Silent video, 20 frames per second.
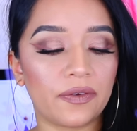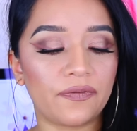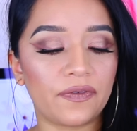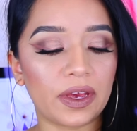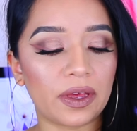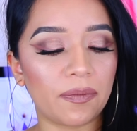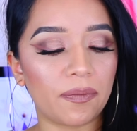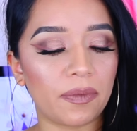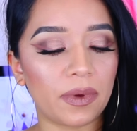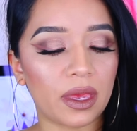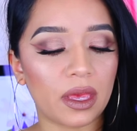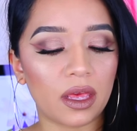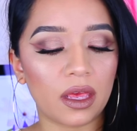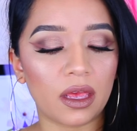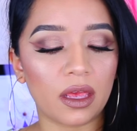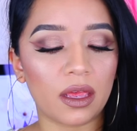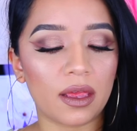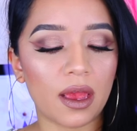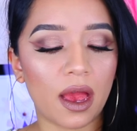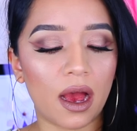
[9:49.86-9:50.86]
the Fit Me,
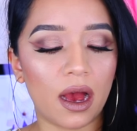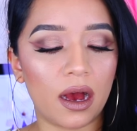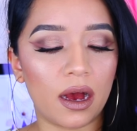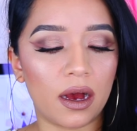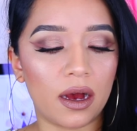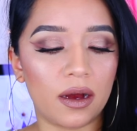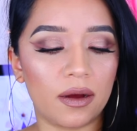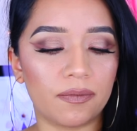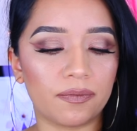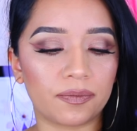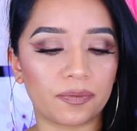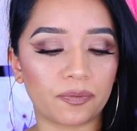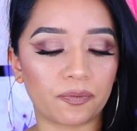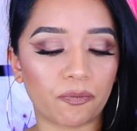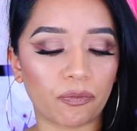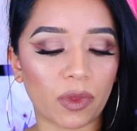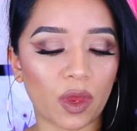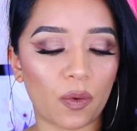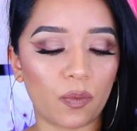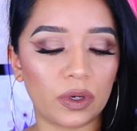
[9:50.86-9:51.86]
um,
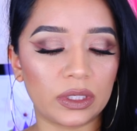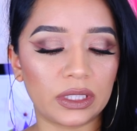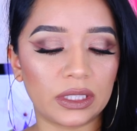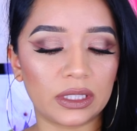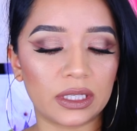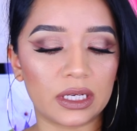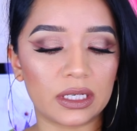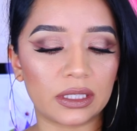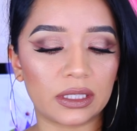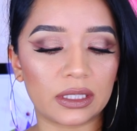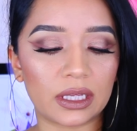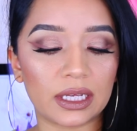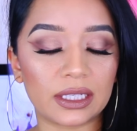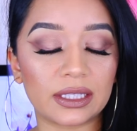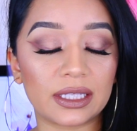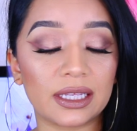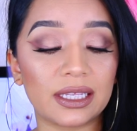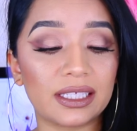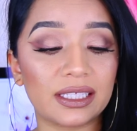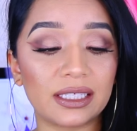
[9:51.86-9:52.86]
what's this?
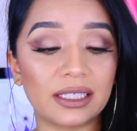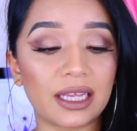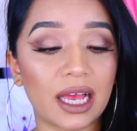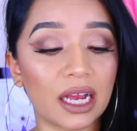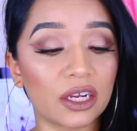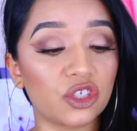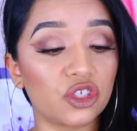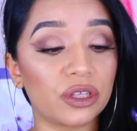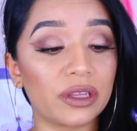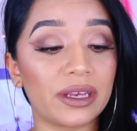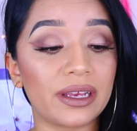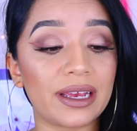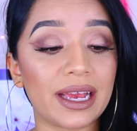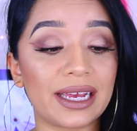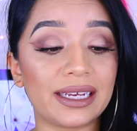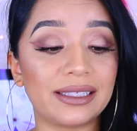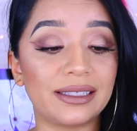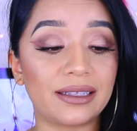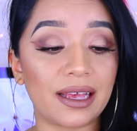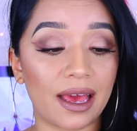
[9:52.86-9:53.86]
It, this is actually
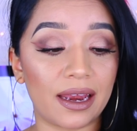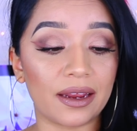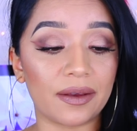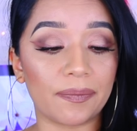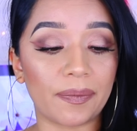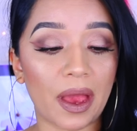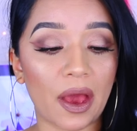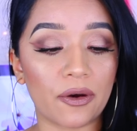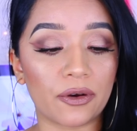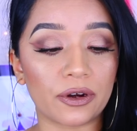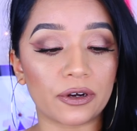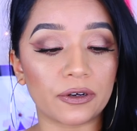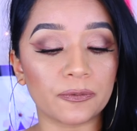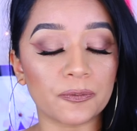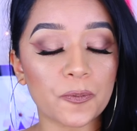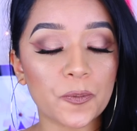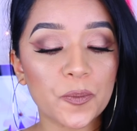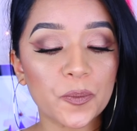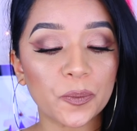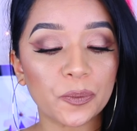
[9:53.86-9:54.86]
a setting powder,
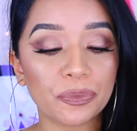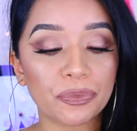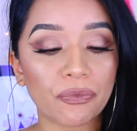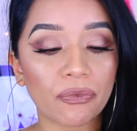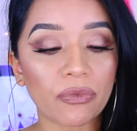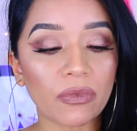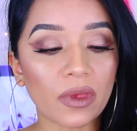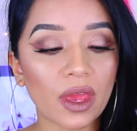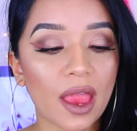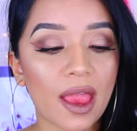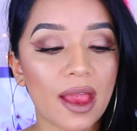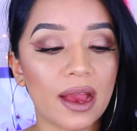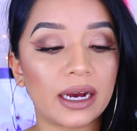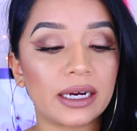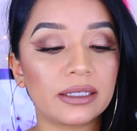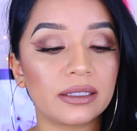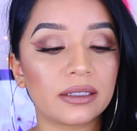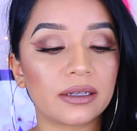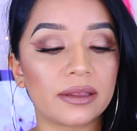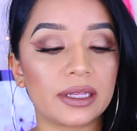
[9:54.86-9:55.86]

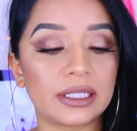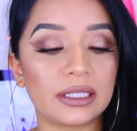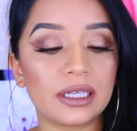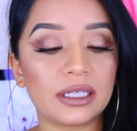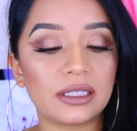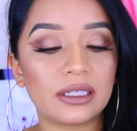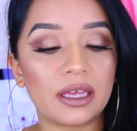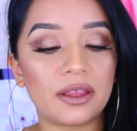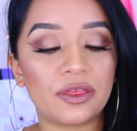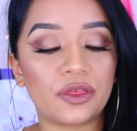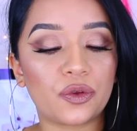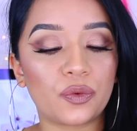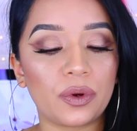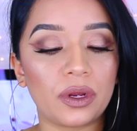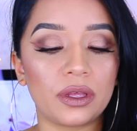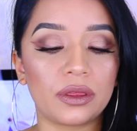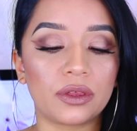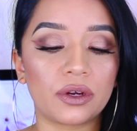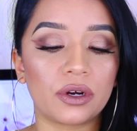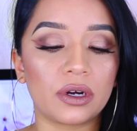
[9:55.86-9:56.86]
and this is in
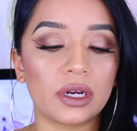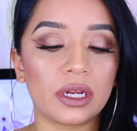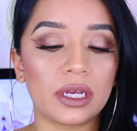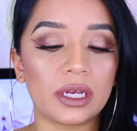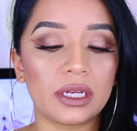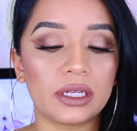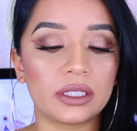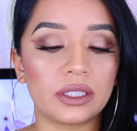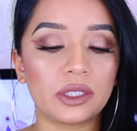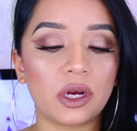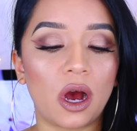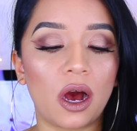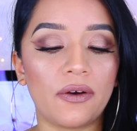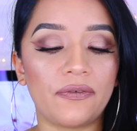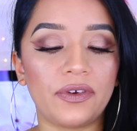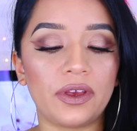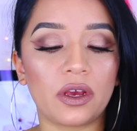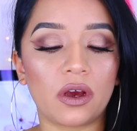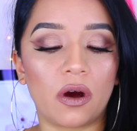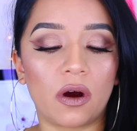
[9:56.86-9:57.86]
three thirty
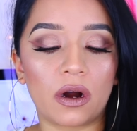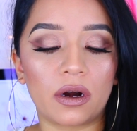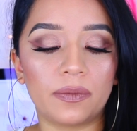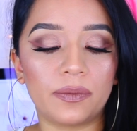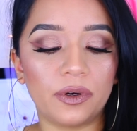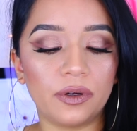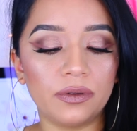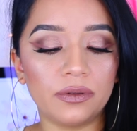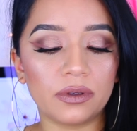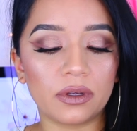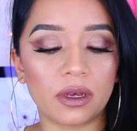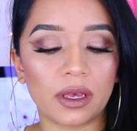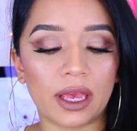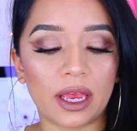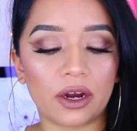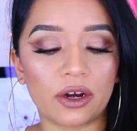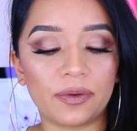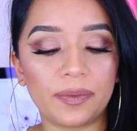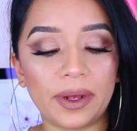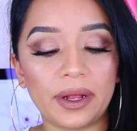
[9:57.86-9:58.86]
Toffee Caramel.
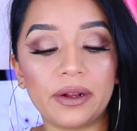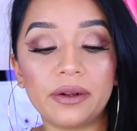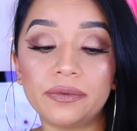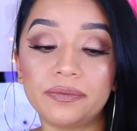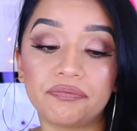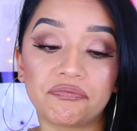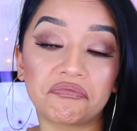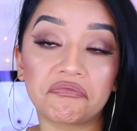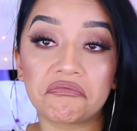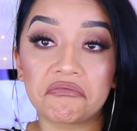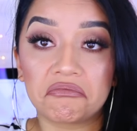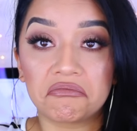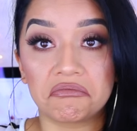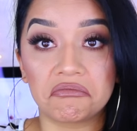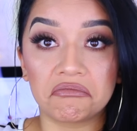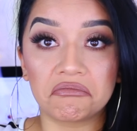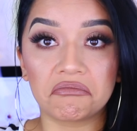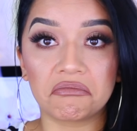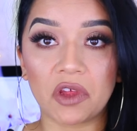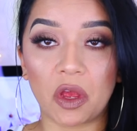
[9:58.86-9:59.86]
Caramel.
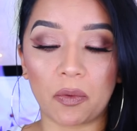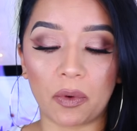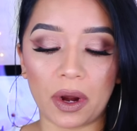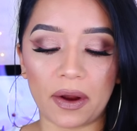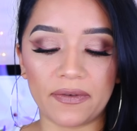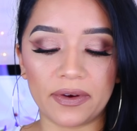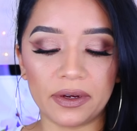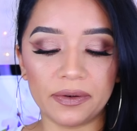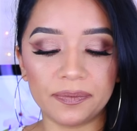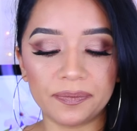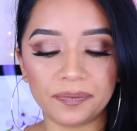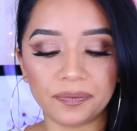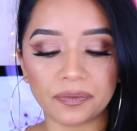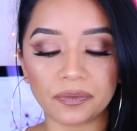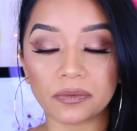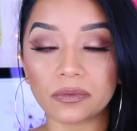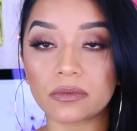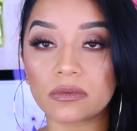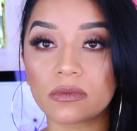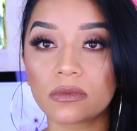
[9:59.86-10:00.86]
whatever.
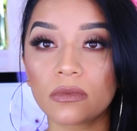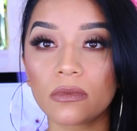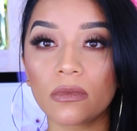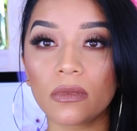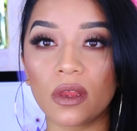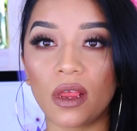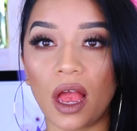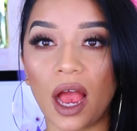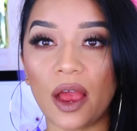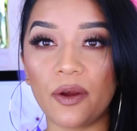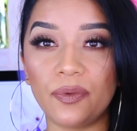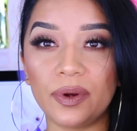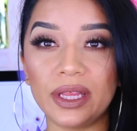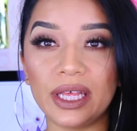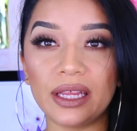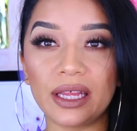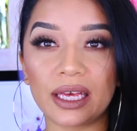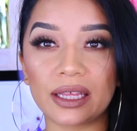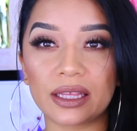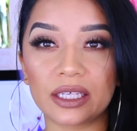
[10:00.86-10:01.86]
I
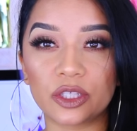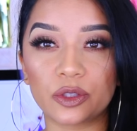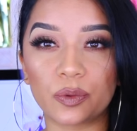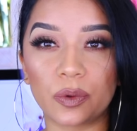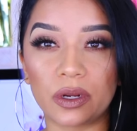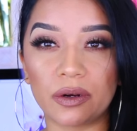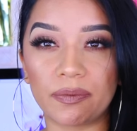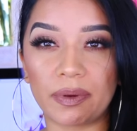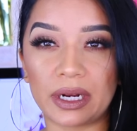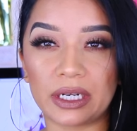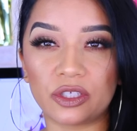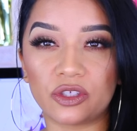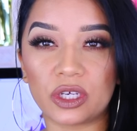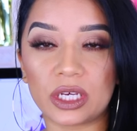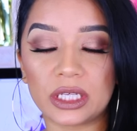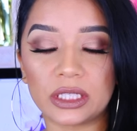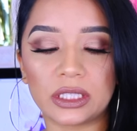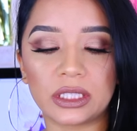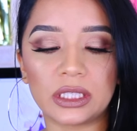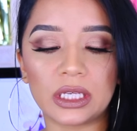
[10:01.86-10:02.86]
really like this one, but as
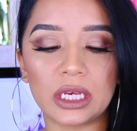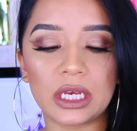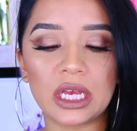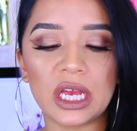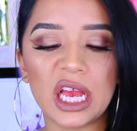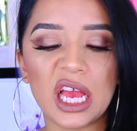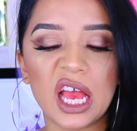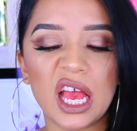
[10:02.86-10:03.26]
you can see,